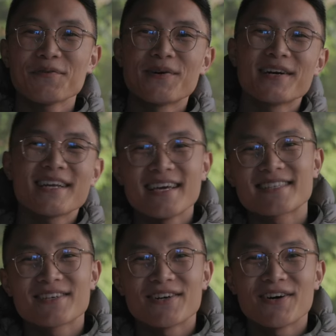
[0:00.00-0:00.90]
everyone, it's
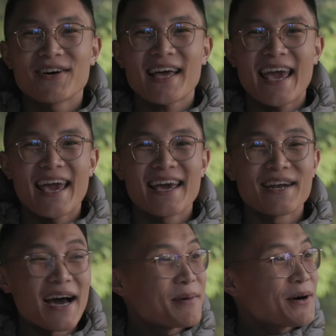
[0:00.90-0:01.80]
Carl and
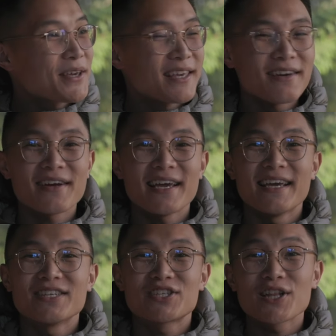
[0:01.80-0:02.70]
I'm out here
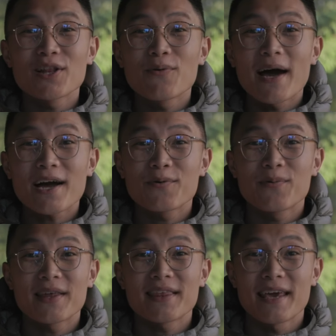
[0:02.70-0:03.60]
in Chilliwack
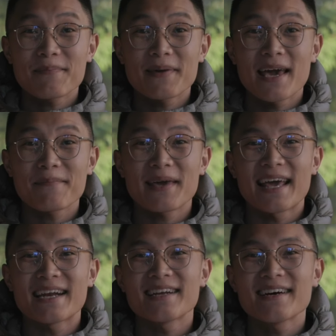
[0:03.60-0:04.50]
with Hipcamp
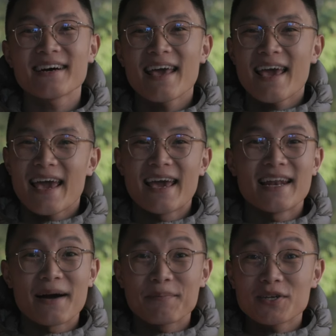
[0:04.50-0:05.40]
Canada, and
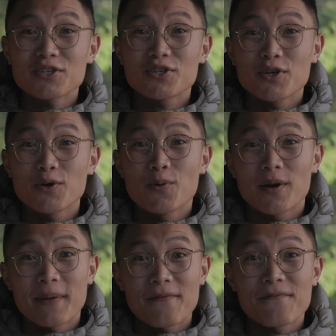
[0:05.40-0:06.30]
I'm going to show you one
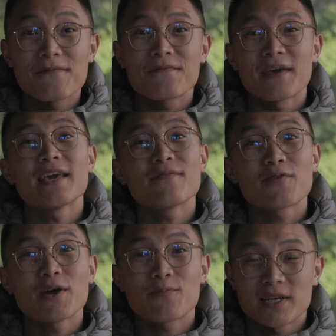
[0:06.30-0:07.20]
of my
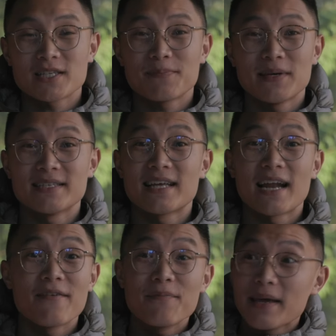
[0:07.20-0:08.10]
favorite recipes that
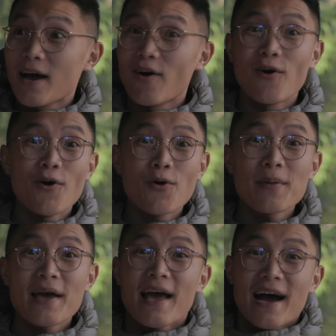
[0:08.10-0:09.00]
I've made at home.
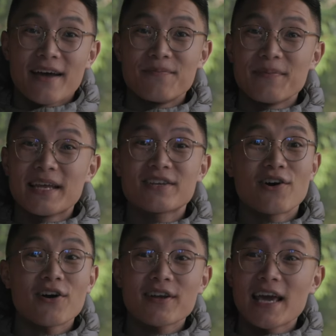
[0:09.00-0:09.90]
I've made
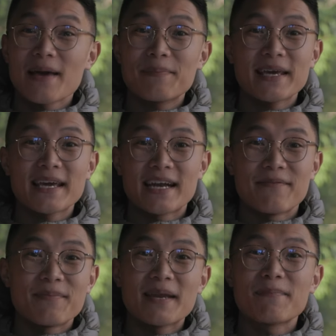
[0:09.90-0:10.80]
car camping and
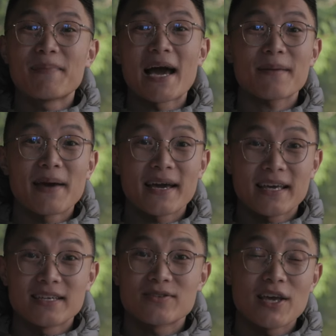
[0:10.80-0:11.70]
I've made
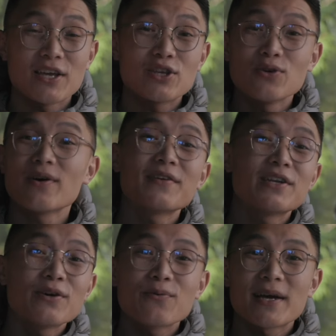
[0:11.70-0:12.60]
backpacking so that you have a
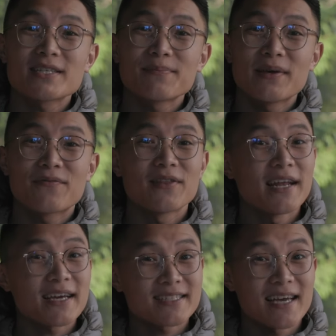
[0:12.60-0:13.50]
new recipe for the
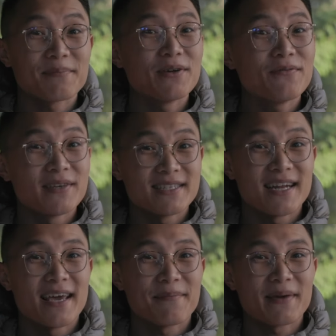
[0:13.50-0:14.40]
next time you visit
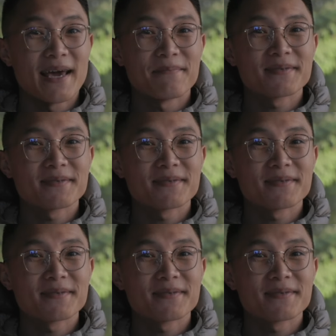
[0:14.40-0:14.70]
a Hipcamp.